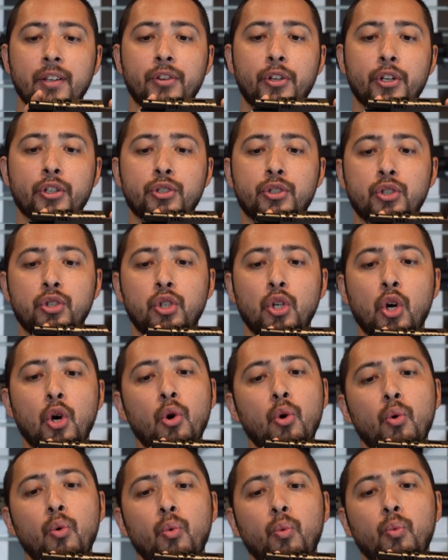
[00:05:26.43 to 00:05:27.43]
there's
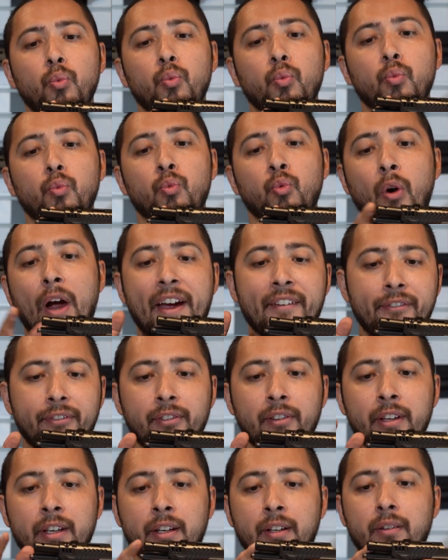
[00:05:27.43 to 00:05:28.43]
no
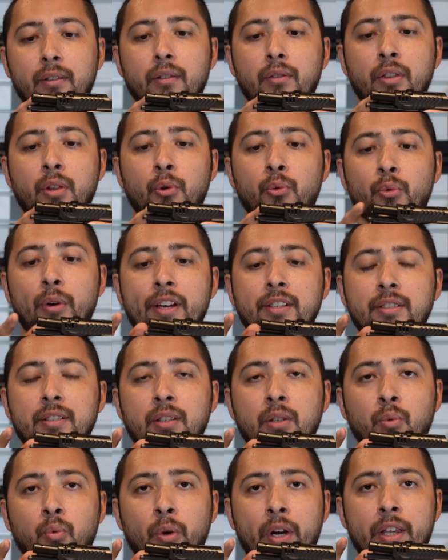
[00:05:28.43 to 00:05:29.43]
rifling the rest
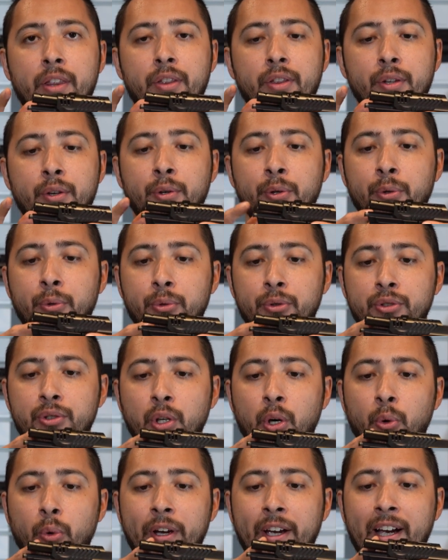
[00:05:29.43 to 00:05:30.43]
of the way through.
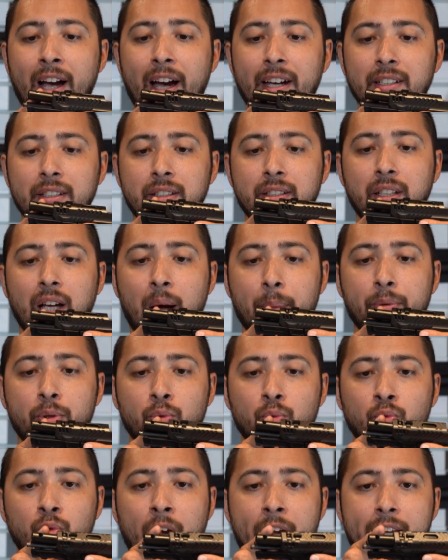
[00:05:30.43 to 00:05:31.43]
So it kind of stops
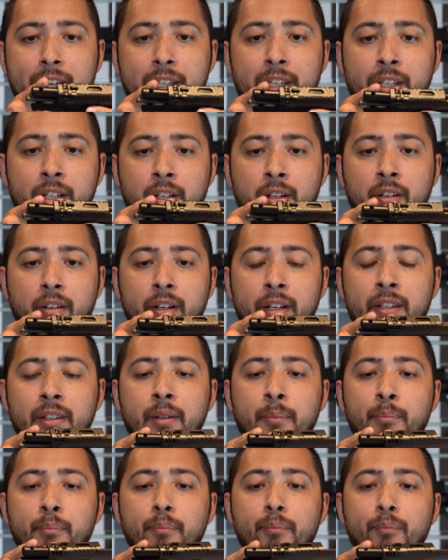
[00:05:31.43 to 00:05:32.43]
right here in
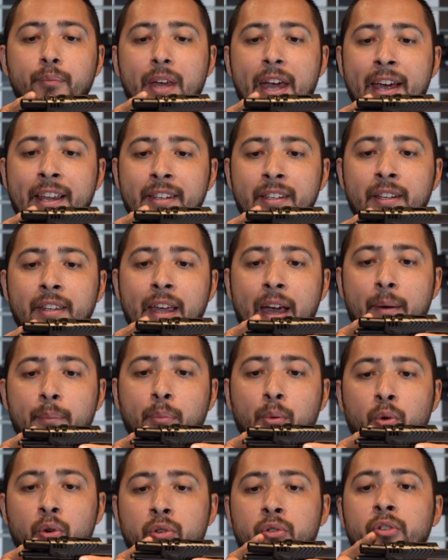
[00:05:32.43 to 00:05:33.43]
the end of that
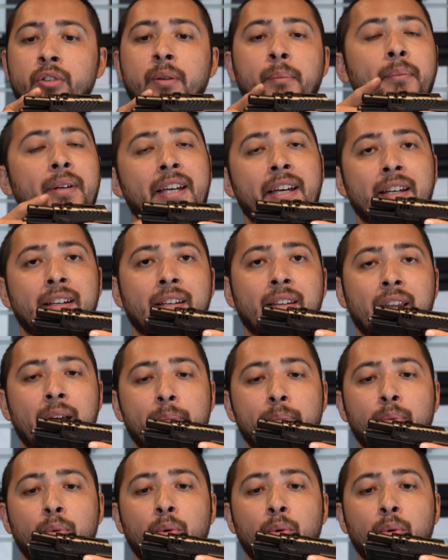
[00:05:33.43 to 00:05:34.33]
port, or the beginning of that